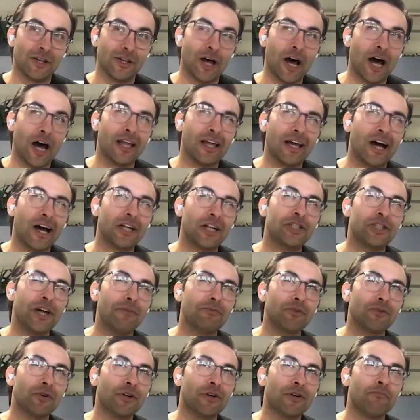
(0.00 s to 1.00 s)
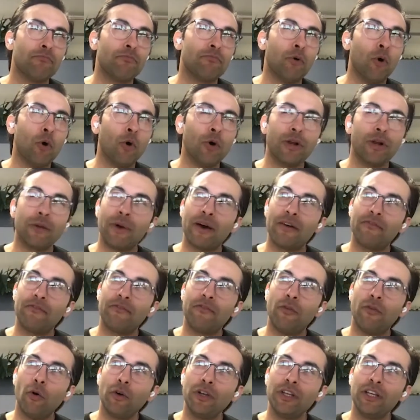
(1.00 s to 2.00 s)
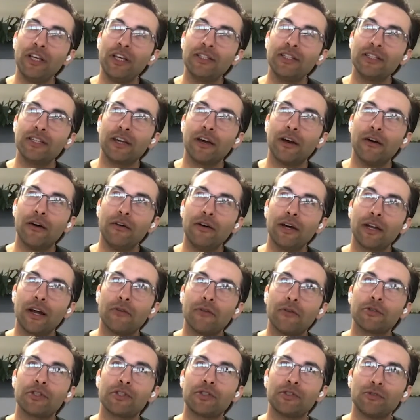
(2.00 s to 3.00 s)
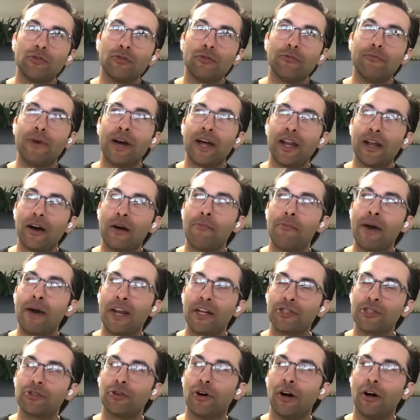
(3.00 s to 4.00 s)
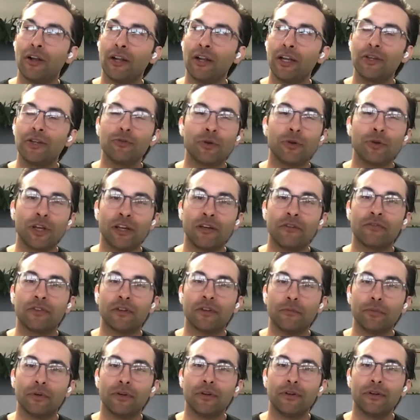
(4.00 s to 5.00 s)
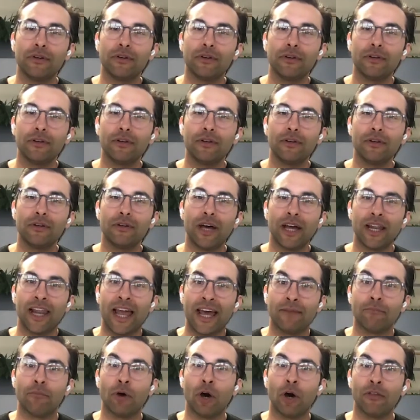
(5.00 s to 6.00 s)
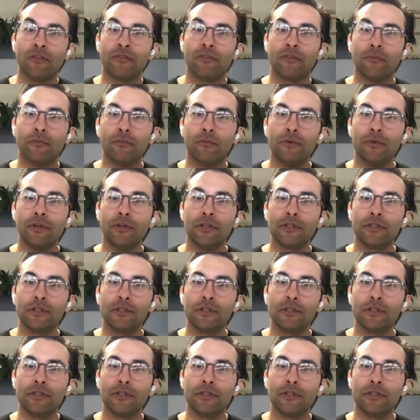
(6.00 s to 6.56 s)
I jumped on a board about 4 years ago, and I was still, I managed to ollie into a kickflip and land both of them.